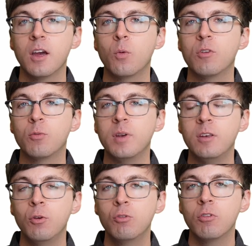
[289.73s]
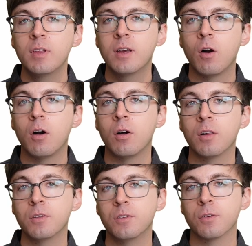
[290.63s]
which we usually
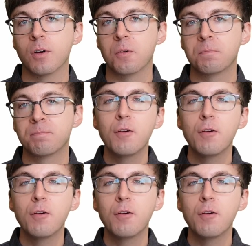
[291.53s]
call 0.